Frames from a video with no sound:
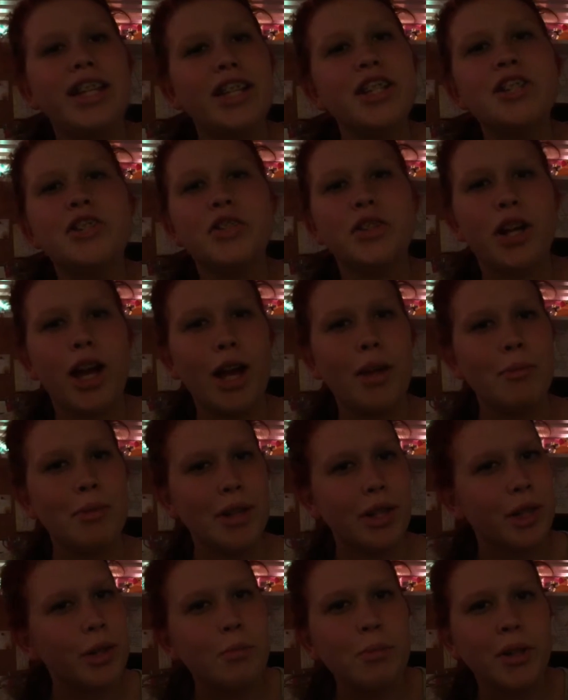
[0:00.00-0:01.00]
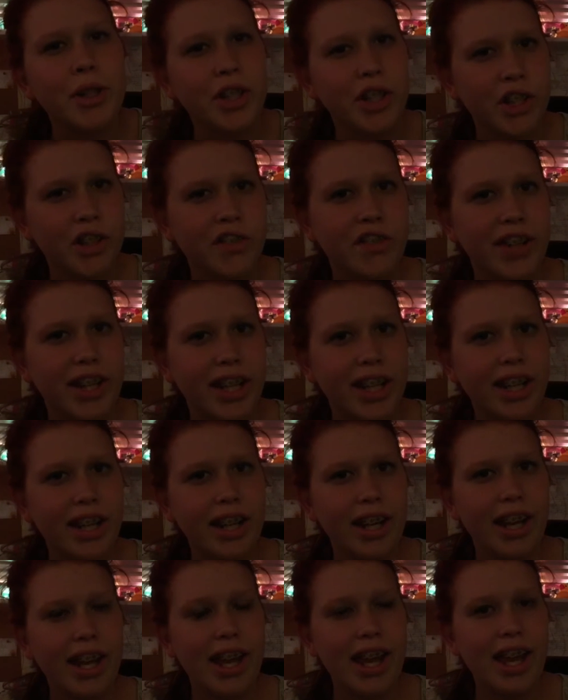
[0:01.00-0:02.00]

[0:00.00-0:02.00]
describing the book you're reading,